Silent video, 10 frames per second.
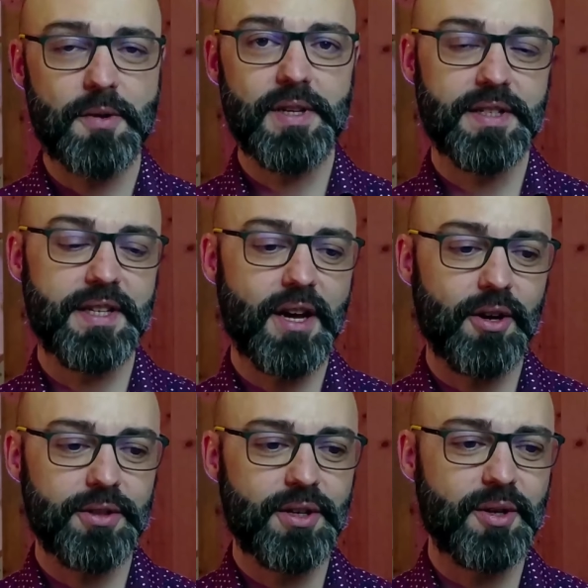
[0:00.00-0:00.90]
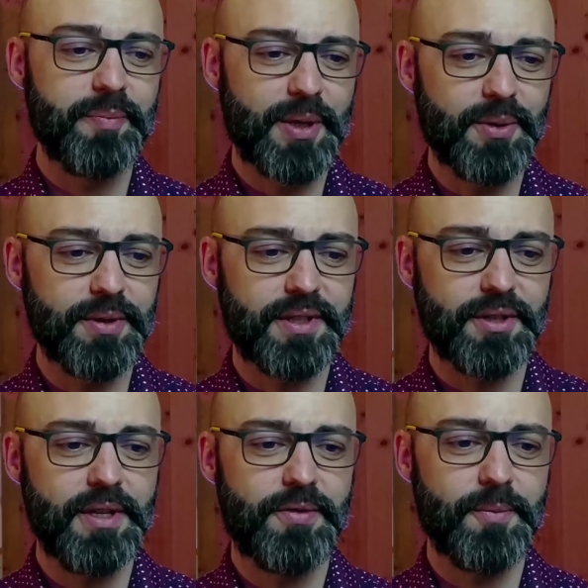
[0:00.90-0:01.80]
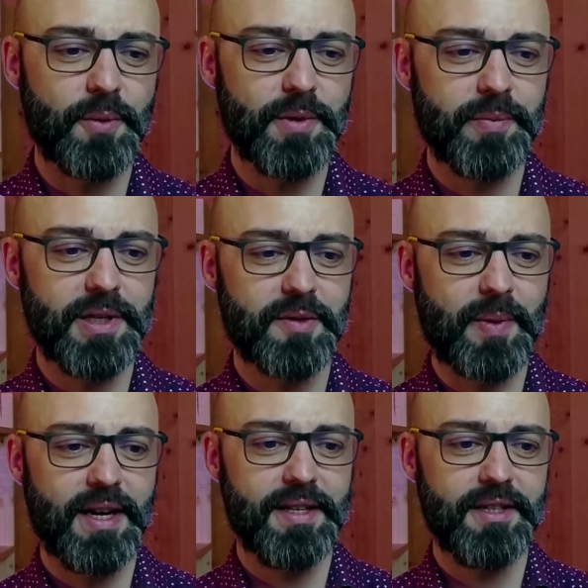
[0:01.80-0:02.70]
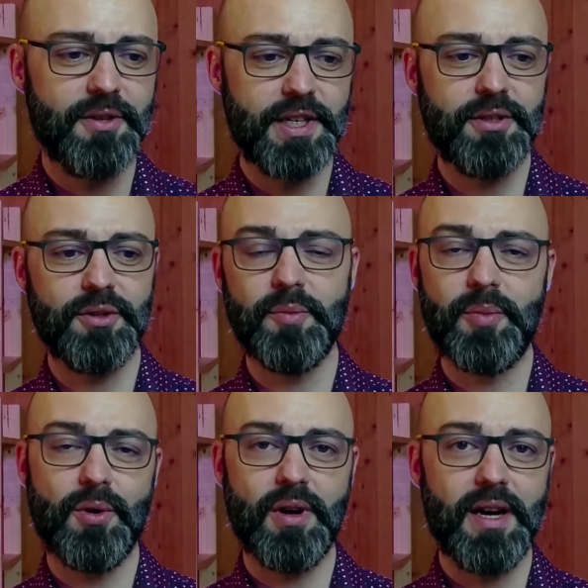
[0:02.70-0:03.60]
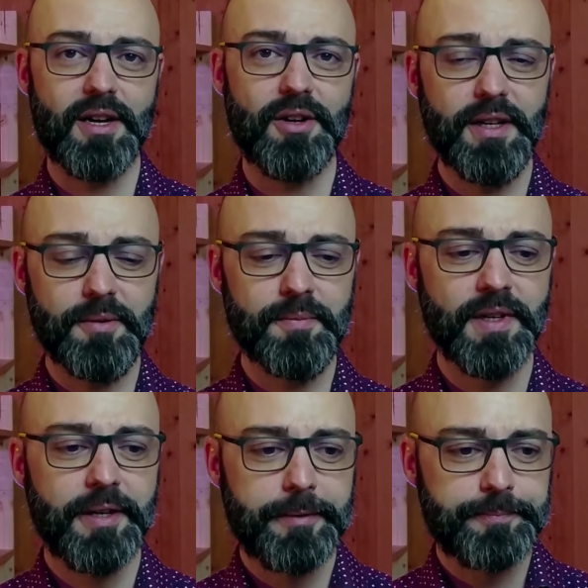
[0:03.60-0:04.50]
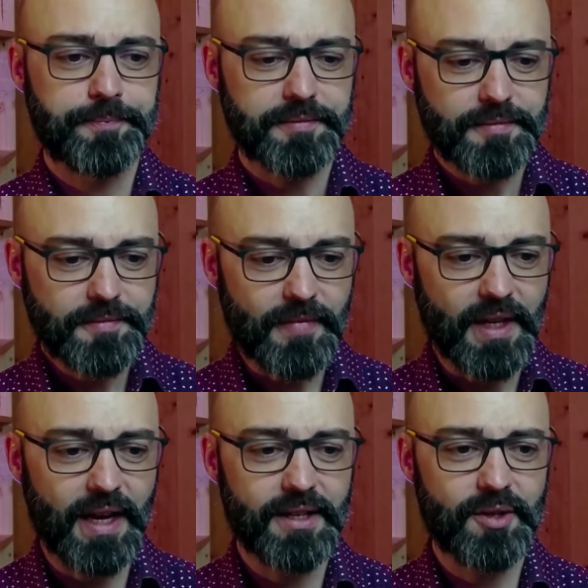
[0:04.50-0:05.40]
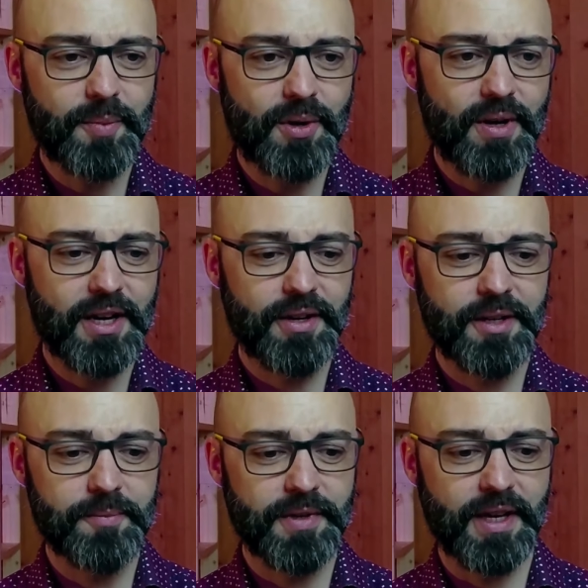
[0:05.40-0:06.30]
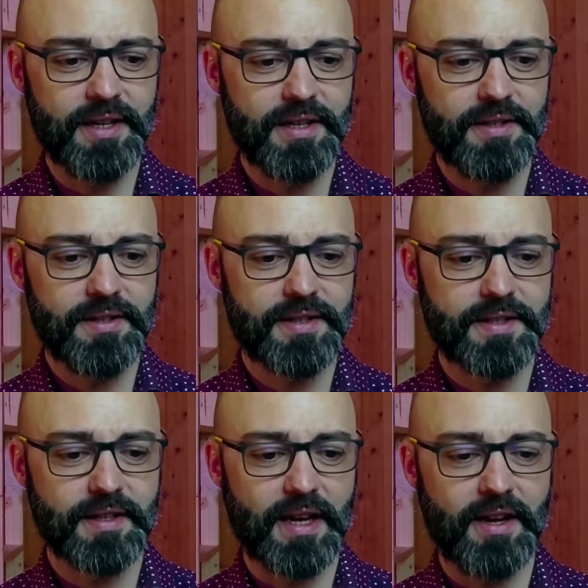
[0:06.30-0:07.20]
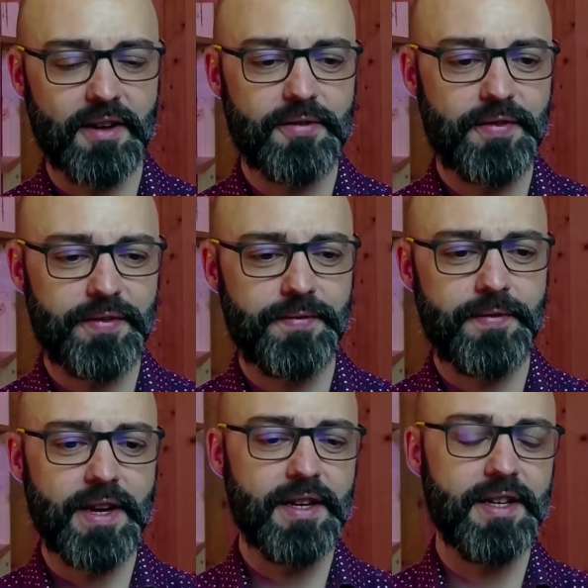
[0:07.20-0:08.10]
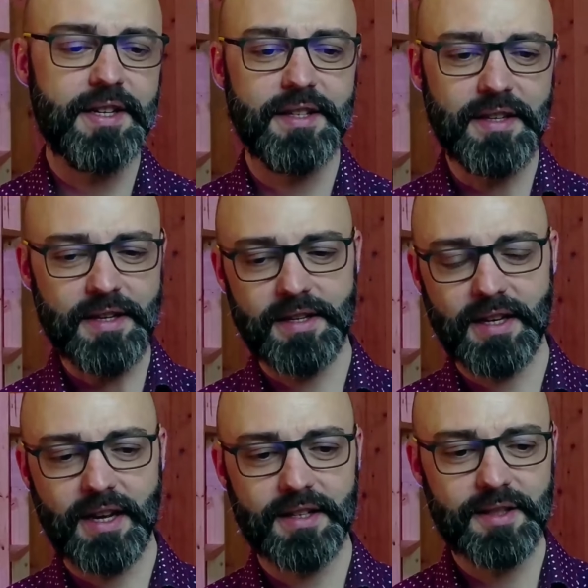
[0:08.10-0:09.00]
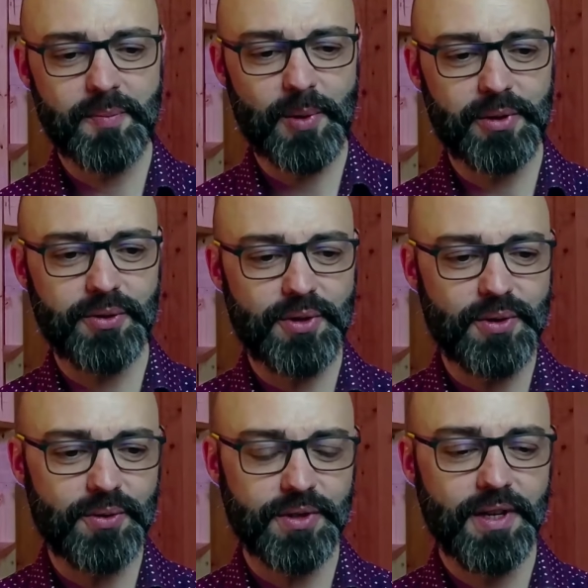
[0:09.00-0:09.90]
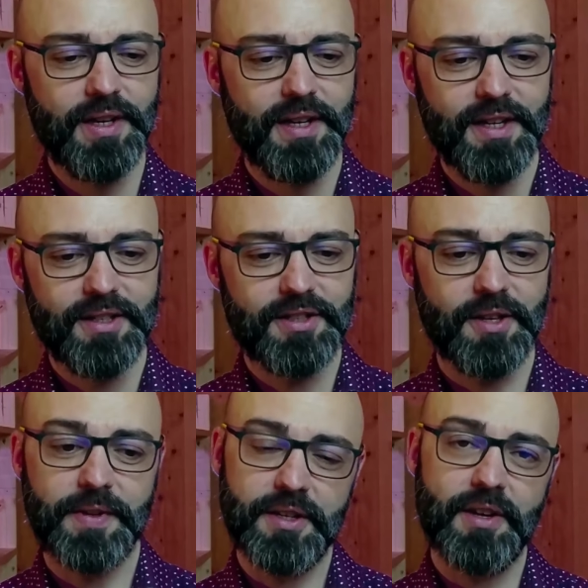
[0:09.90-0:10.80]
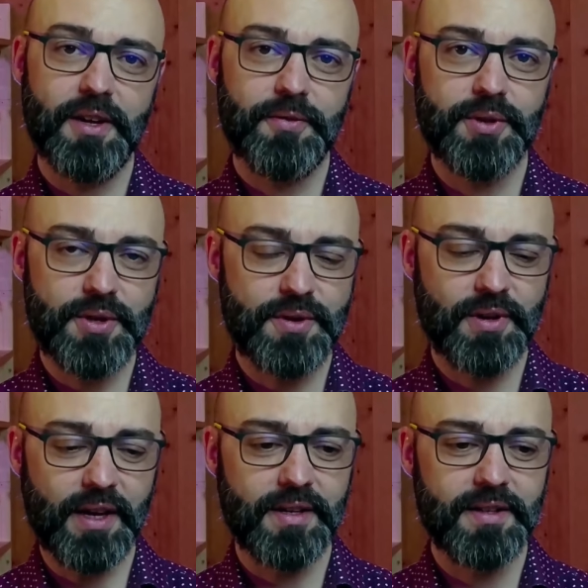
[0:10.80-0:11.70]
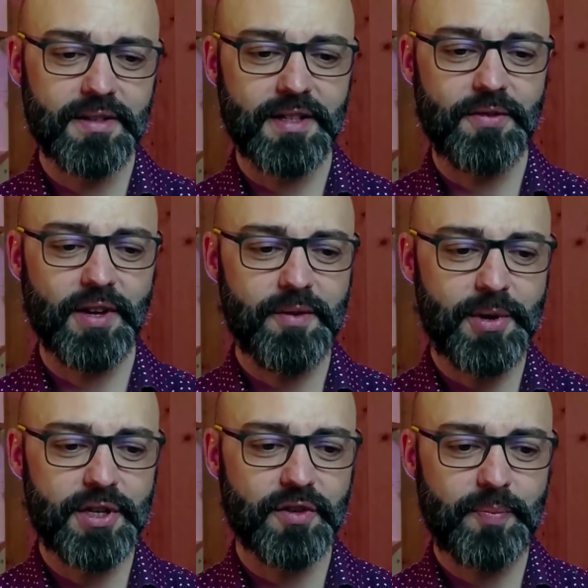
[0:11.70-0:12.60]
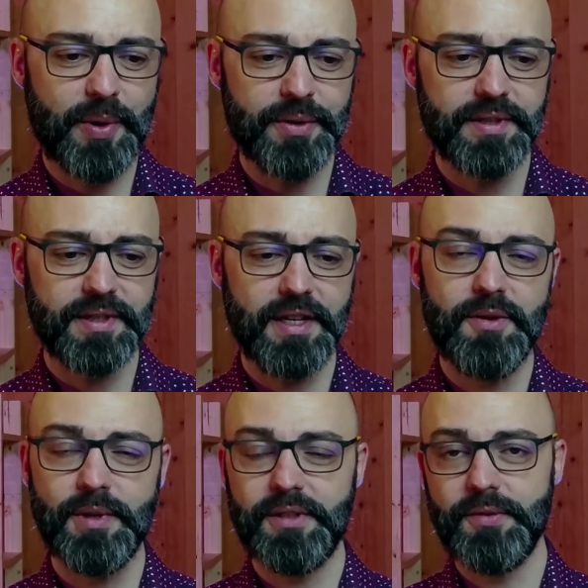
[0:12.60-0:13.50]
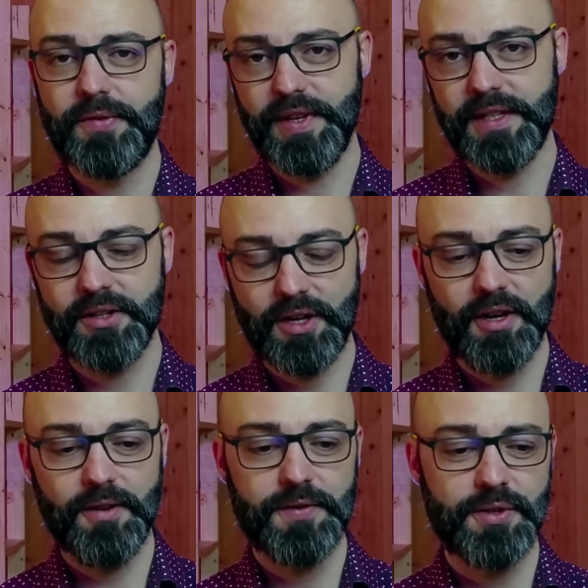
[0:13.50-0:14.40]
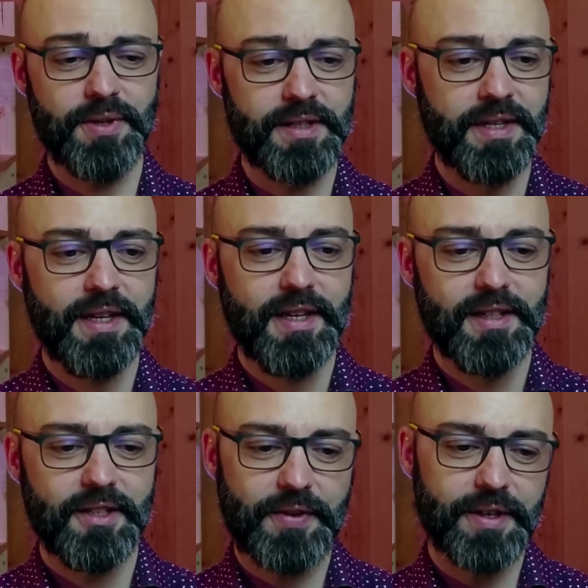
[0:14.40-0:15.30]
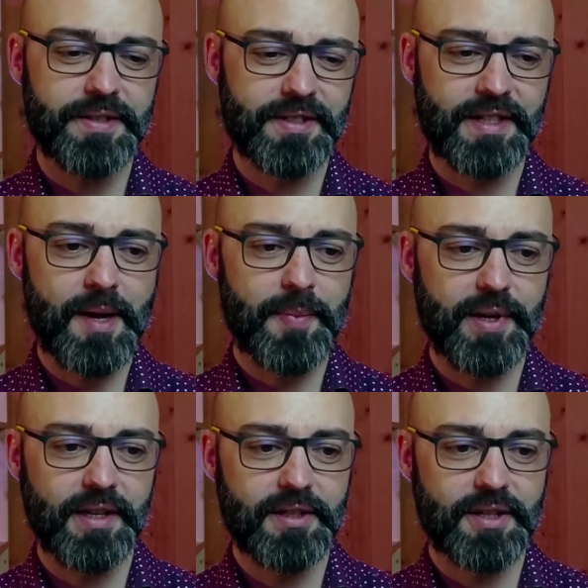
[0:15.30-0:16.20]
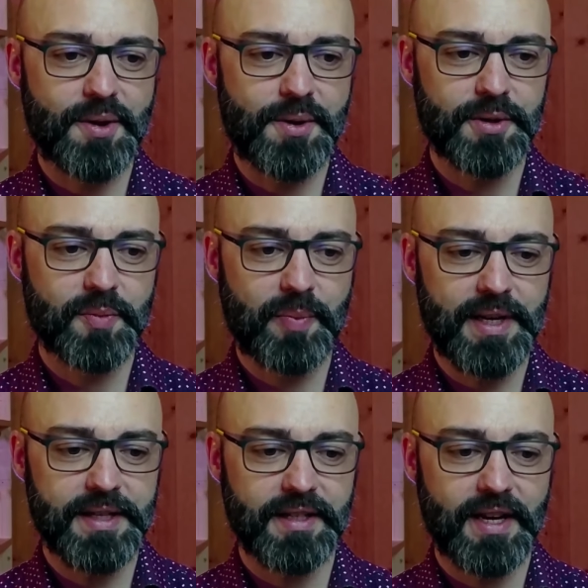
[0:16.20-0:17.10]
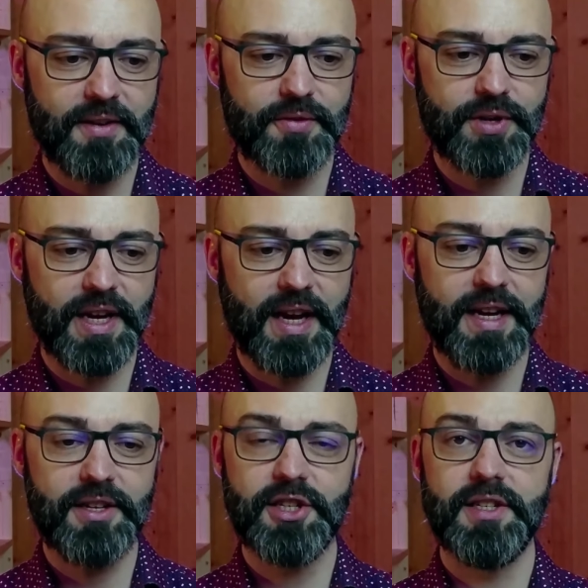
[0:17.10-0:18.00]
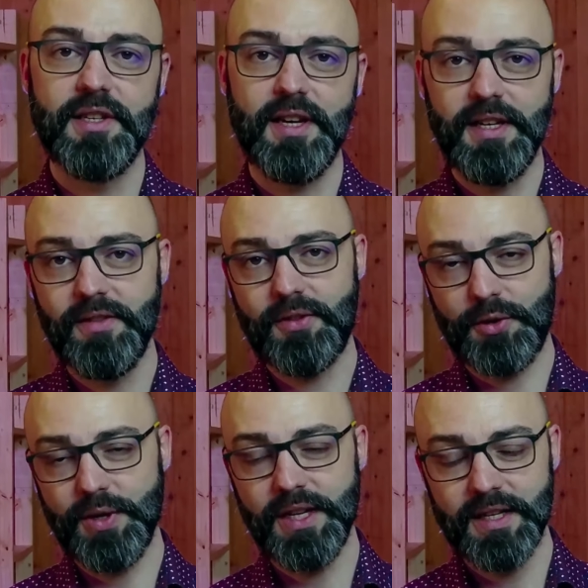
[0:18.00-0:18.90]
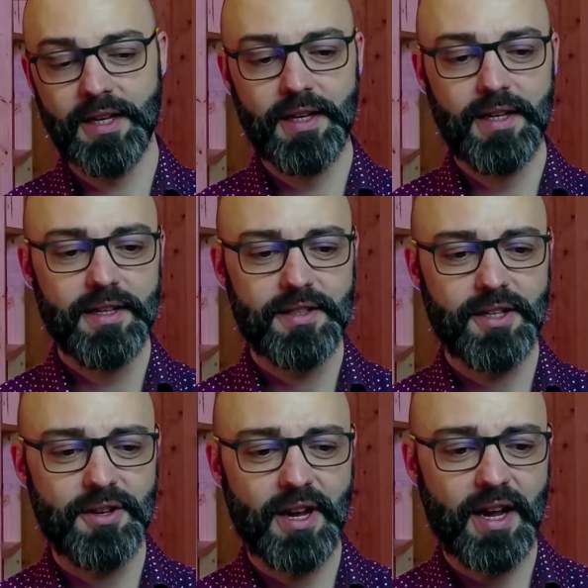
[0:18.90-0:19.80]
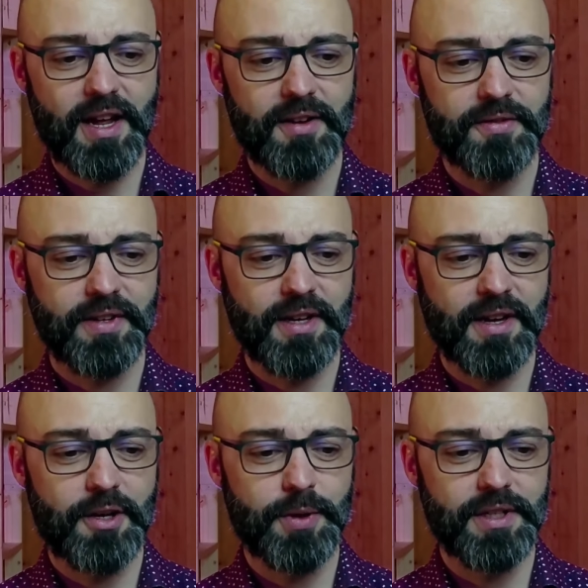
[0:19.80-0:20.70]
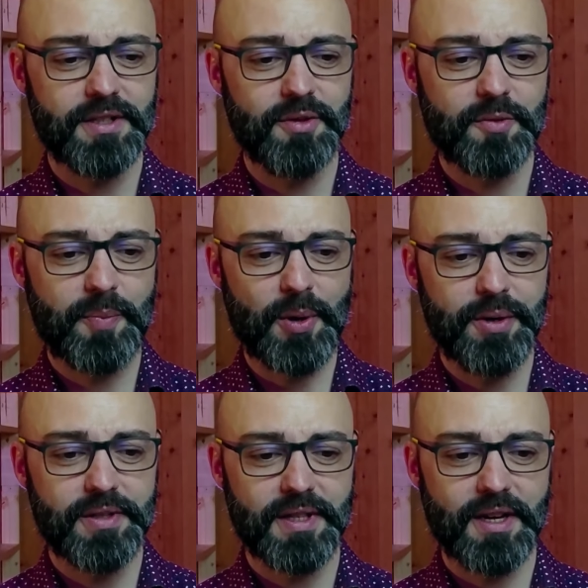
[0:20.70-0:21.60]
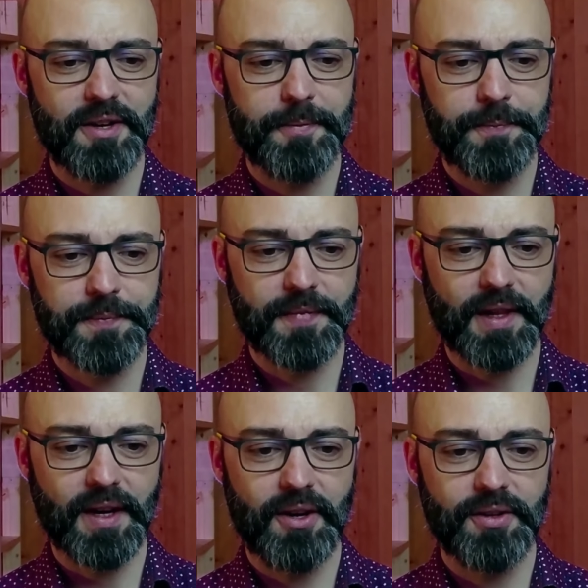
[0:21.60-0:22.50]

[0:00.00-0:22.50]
So we'll see how to compute a uniform cubic B-spline using the de Boer algorithm. And the de Boer algorithm is fairly simple to use. The stuff that you have to do is, if you have a bunch of points and you want to fit a curve through it, the first step is to split every edge in 3. So you have equidistant points now